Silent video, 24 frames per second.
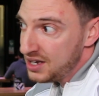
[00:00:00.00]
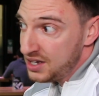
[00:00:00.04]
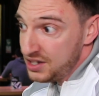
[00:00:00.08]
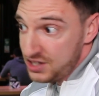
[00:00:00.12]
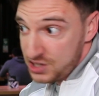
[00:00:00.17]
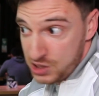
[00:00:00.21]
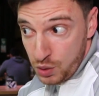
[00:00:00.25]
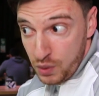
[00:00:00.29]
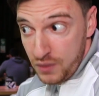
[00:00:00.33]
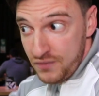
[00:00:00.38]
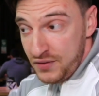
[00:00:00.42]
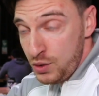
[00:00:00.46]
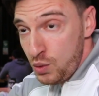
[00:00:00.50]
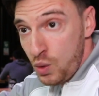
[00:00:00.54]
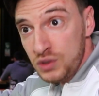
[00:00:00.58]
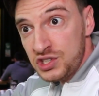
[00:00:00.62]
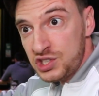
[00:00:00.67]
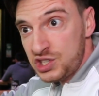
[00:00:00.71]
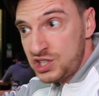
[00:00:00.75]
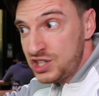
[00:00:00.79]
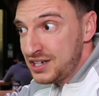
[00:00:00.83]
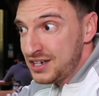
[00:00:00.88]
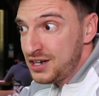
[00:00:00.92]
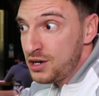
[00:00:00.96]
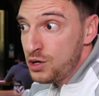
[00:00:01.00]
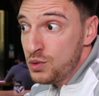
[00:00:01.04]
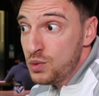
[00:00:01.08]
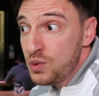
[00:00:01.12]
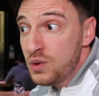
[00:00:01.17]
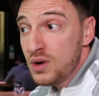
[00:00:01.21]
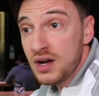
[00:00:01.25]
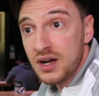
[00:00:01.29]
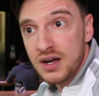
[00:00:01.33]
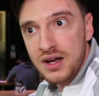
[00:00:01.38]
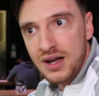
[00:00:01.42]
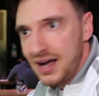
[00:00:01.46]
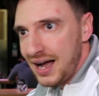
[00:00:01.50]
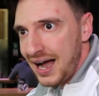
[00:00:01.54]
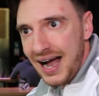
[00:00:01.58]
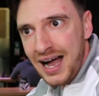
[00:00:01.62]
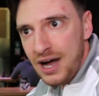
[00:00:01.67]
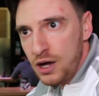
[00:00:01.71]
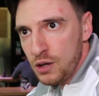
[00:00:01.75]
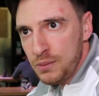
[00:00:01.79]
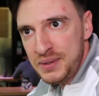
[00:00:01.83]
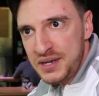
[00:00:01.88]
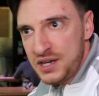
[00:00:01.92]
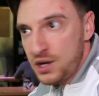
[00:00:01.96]
So if he wants to go,
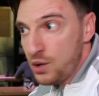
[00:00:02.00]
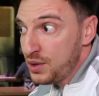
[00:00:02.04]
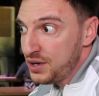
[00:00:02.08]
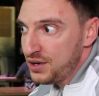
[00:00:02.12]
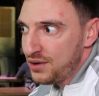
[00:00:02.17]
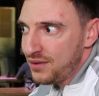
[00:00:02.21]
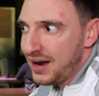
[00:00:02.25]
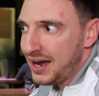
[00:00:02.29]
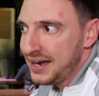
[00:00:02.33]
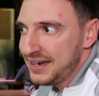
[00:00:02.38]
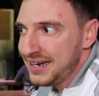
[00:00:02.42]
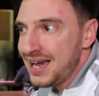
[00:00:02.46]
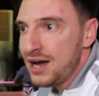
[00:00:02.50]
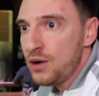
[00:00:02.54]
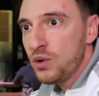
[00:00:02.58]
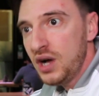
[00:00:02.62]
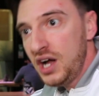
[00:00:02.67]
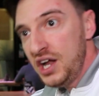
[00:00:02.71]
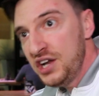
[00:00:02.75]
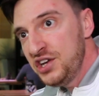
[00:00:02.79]
I'll be going right now.